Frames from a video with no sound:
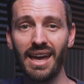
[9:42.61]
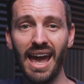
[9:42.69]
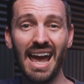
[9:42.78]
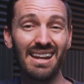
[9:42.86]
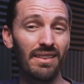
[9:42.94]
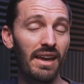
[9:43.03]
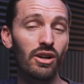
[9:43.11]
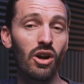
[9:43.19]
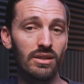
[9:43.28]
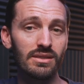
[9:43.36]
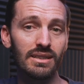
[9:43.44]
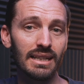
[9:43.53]
and they
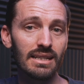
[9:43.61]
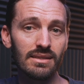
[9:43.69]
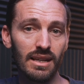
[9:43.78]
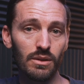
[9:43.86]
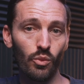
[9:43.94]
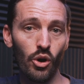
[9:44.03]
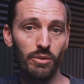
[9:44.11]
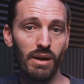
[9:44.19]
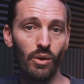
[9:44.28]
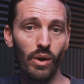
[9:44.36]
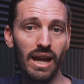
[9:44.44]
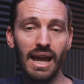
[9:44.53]
constantly sent work my
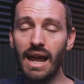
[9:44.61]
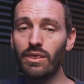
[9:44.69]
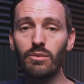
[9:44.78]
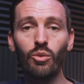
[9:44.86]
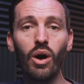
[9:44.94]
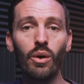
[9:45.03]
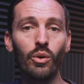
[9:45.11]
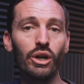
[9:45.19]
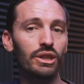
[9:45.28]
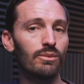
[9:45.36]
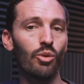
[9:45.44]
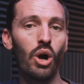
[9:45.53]
way, and the more I
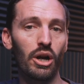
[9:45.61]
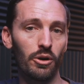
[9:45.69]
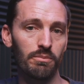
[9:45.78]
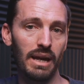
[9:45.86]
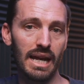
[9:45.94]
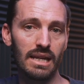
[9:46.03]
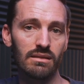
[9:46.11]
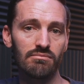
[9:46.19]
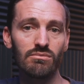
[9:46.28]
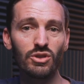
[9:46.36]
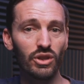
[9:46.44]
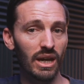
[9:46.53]
worked, the more I got paid.
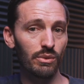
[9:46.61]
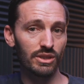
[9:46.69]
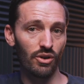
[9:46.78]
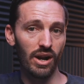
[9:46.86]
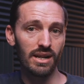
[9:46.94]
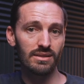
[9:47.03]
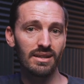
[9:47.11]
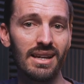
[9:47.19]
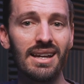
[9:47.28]
So that was great.